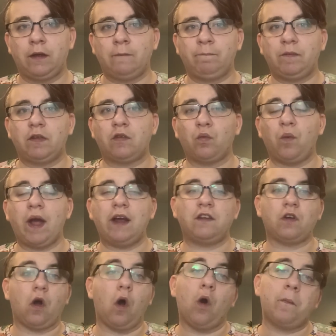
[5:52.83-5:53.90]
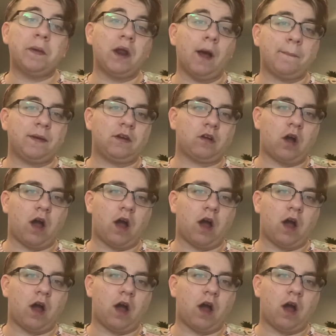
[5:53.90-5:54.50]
It's a way to open up into